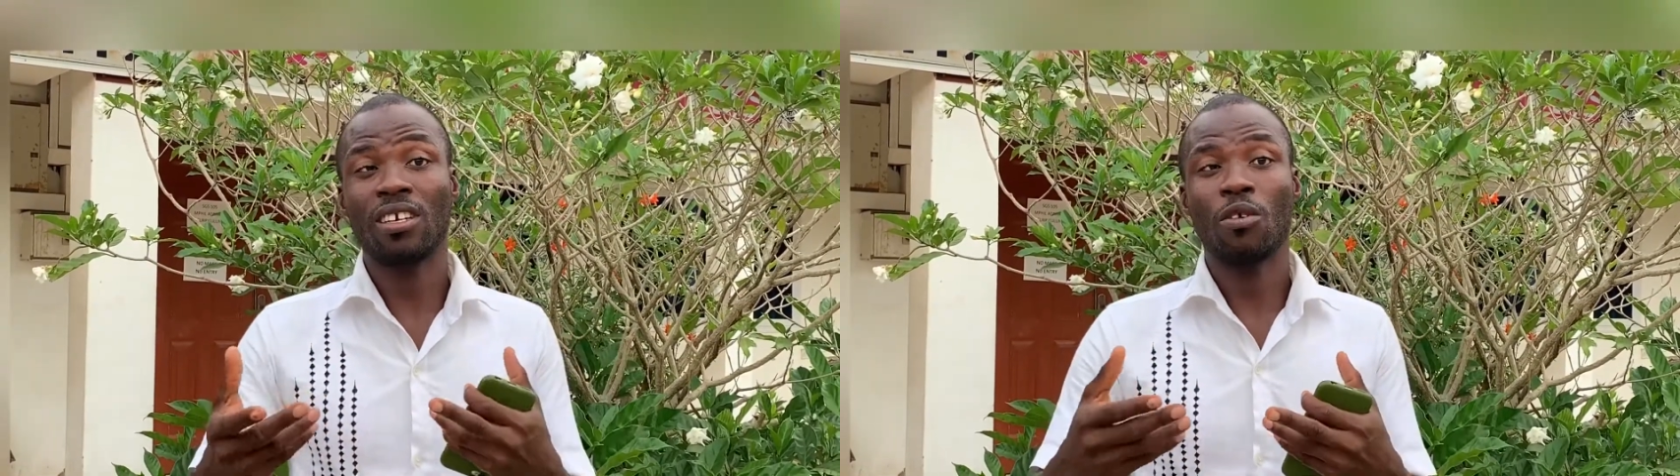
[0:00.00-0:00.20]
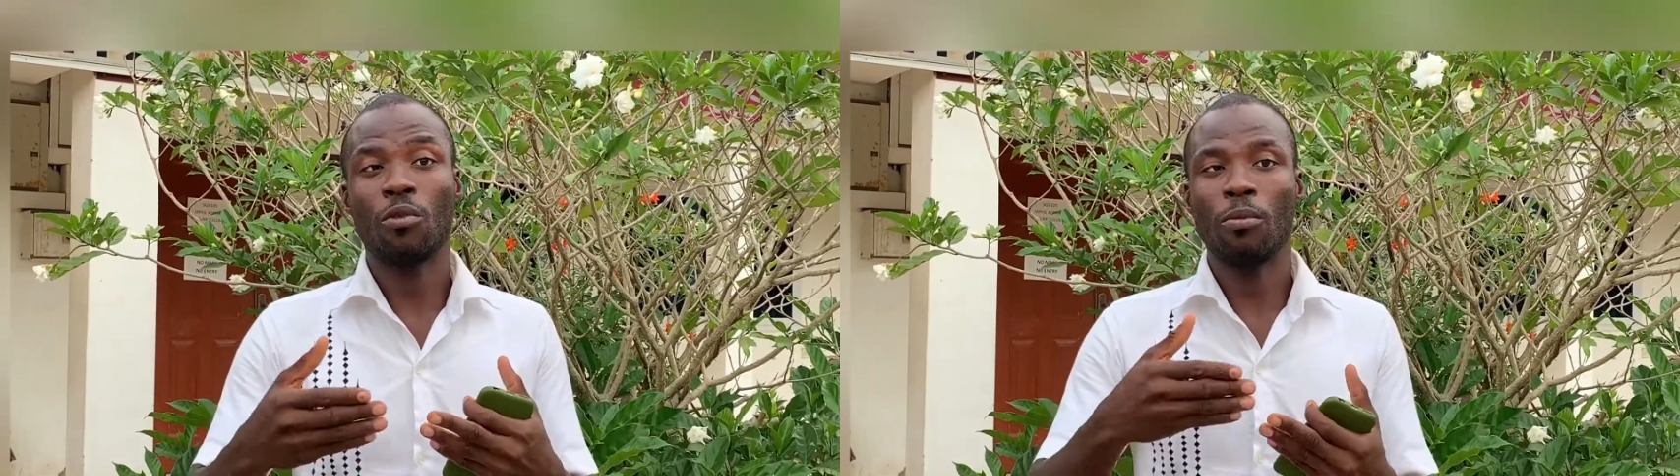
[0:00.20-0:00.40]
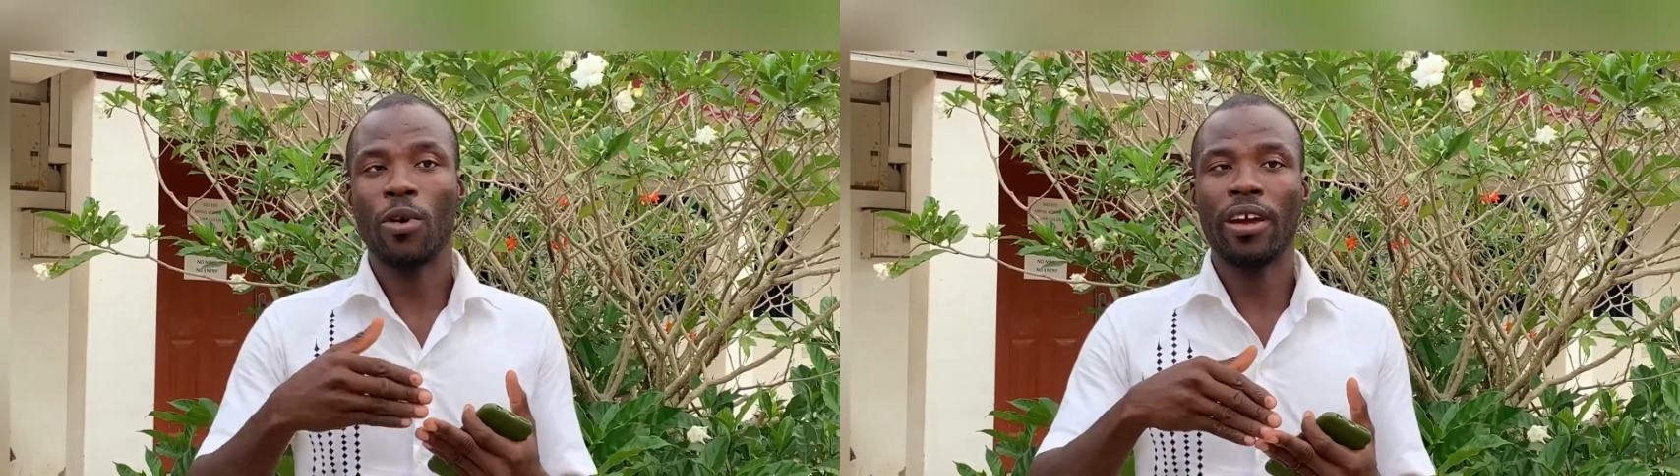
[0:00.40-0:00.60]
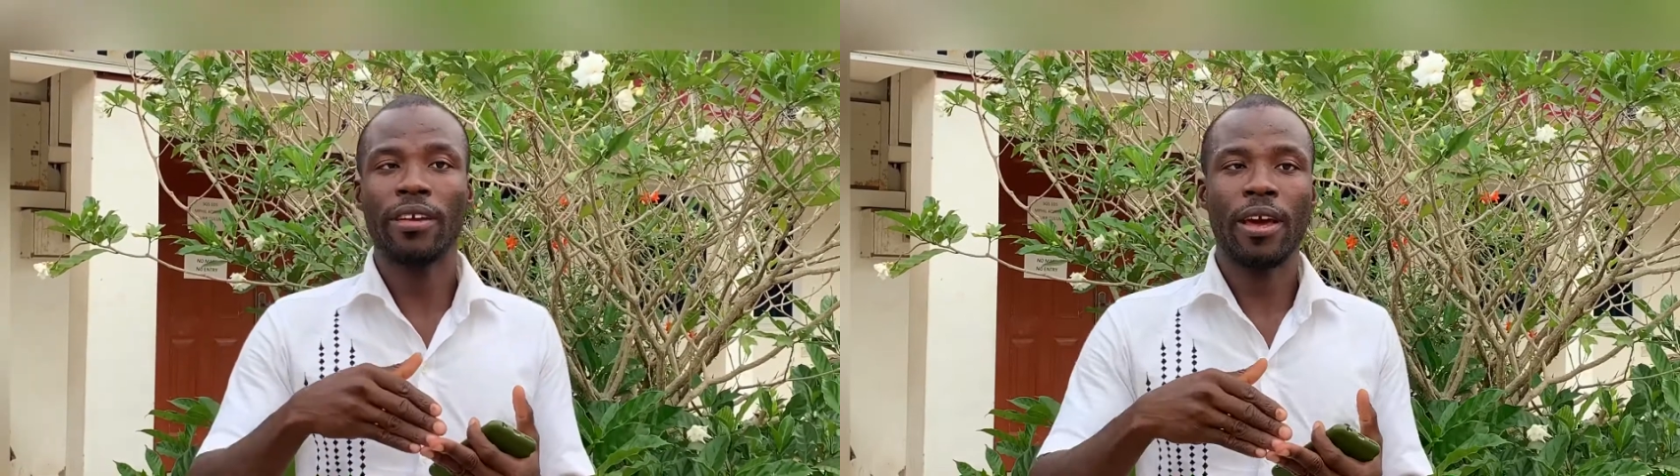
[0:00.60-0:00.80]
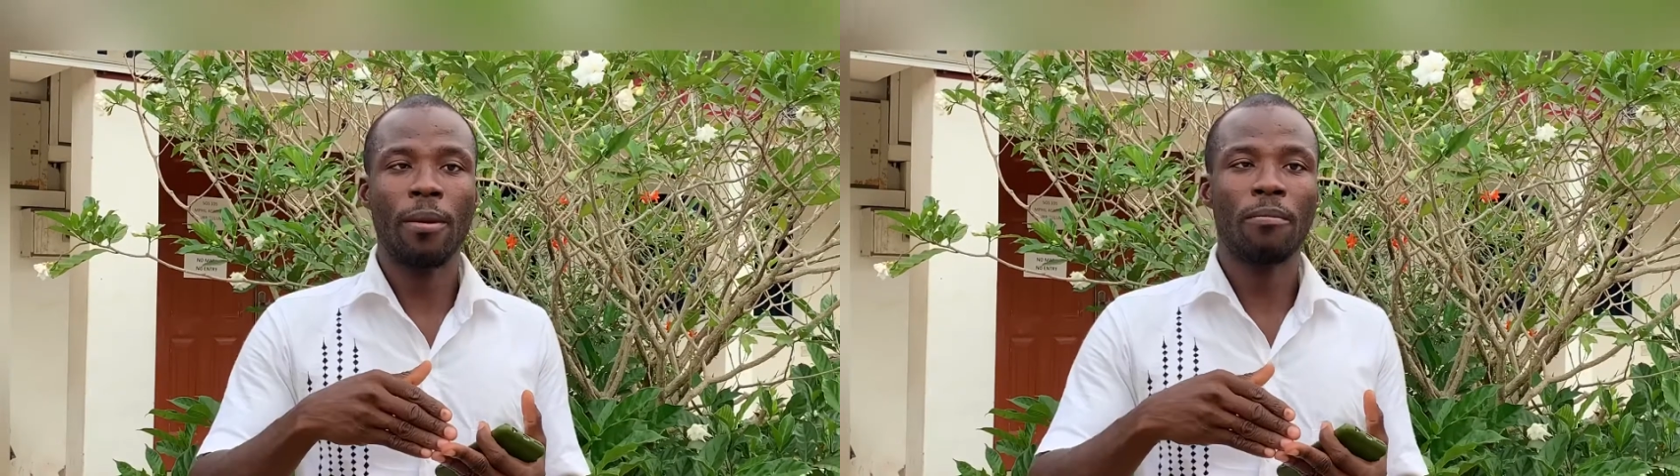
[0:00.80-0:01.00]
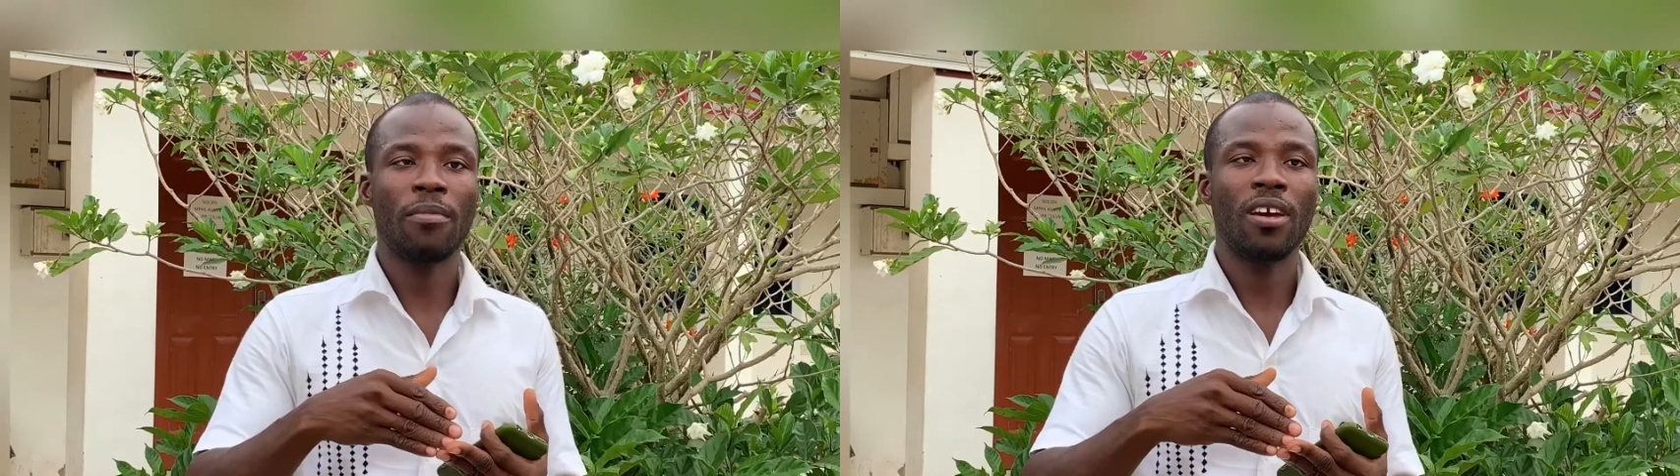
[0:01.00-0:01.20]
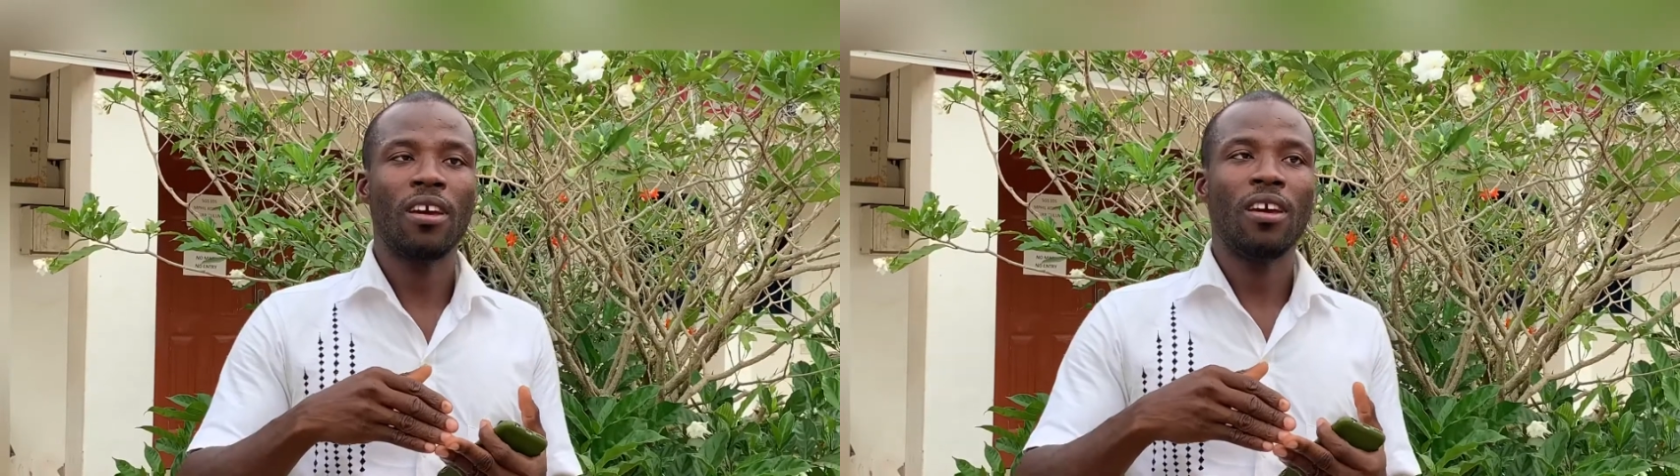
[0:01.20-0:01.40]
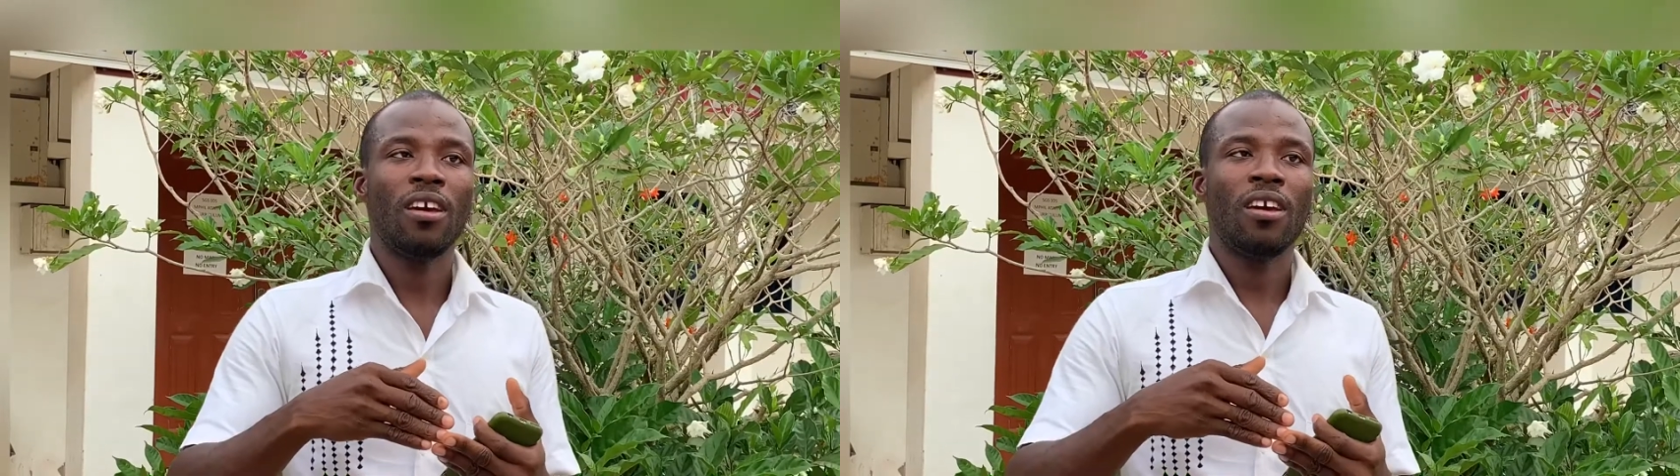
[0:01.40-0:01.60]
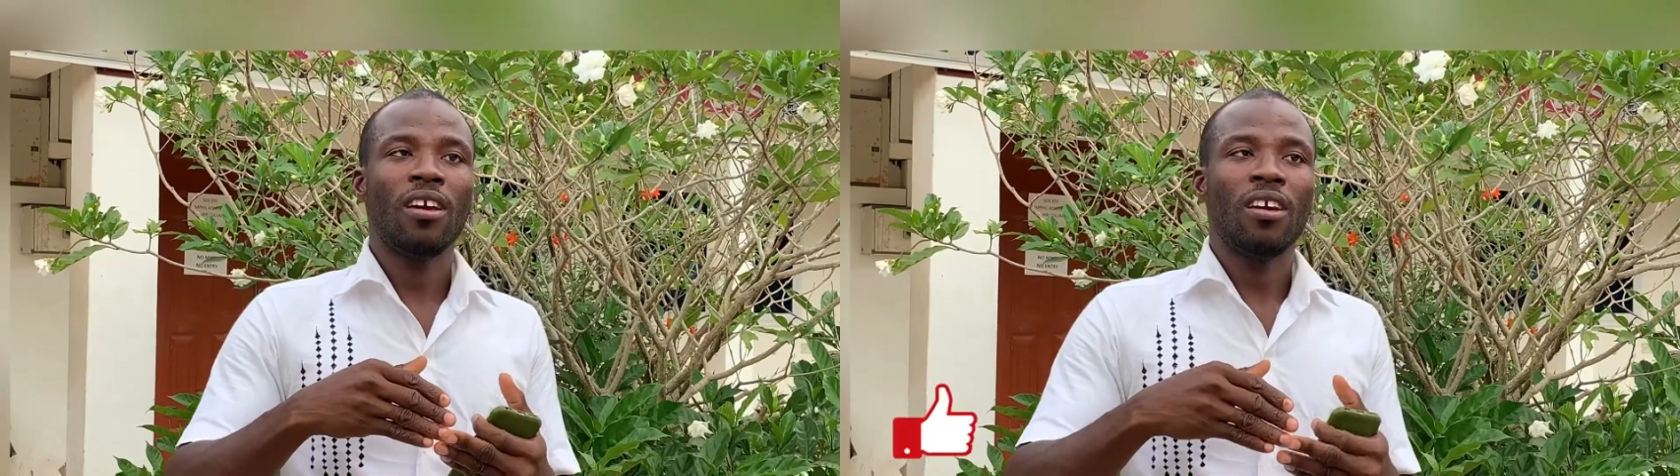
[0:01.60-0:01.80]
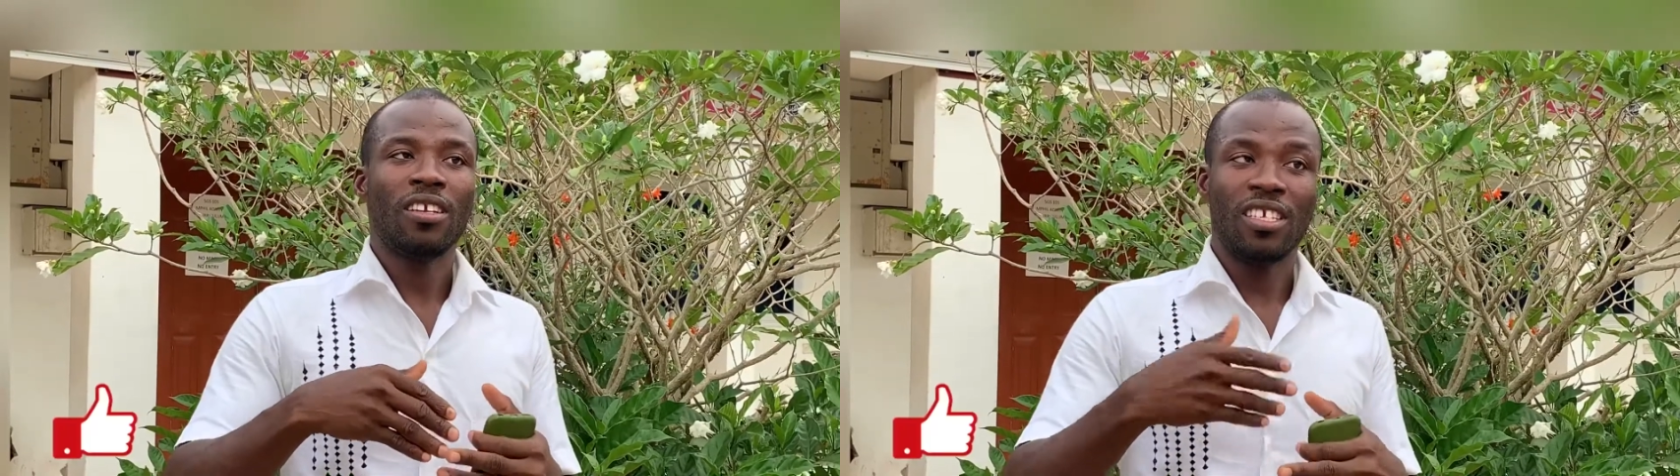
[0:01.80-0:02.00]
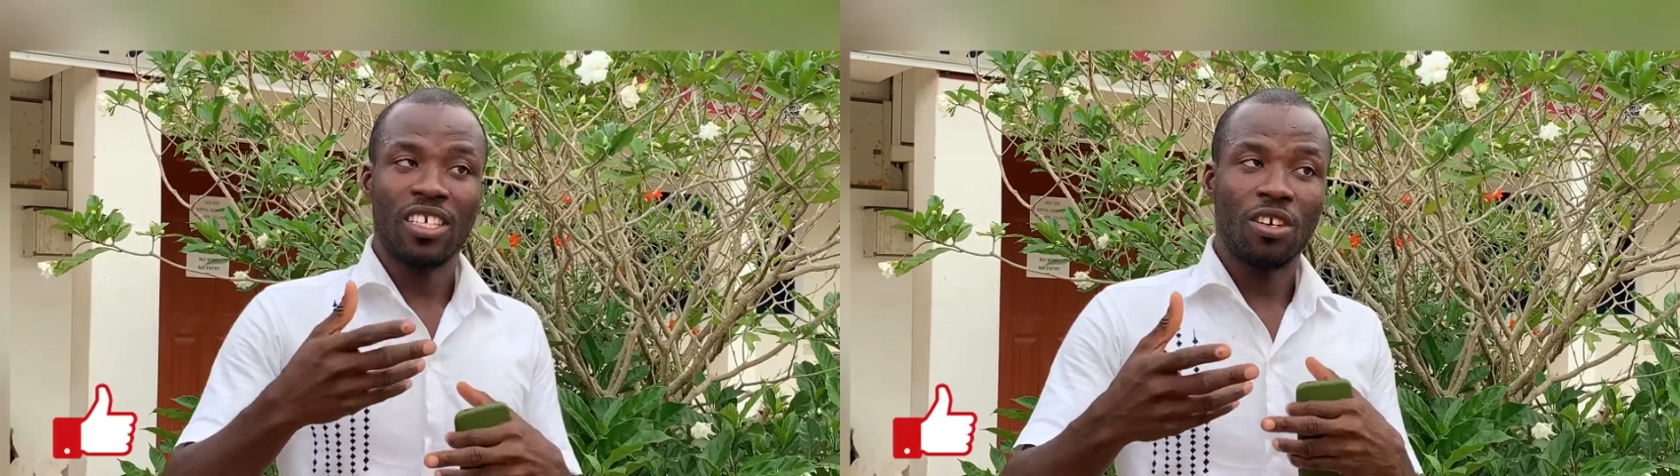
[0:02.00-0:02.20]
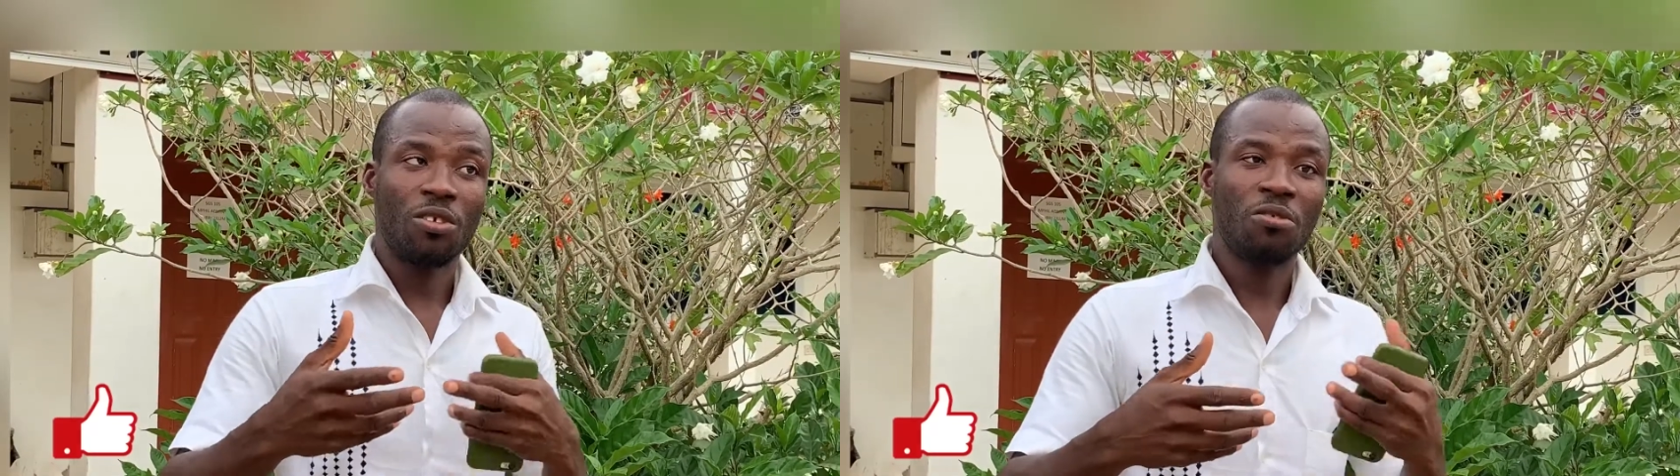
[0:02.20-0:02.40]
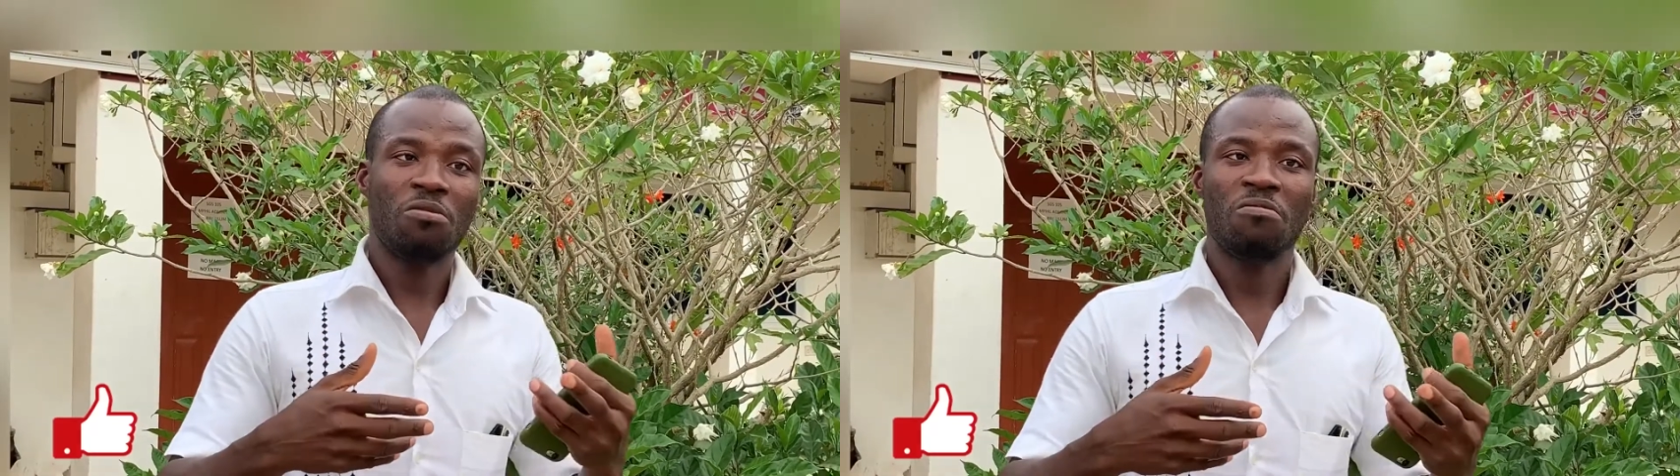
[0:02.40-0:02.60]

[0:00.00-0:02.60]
We bring them, they tell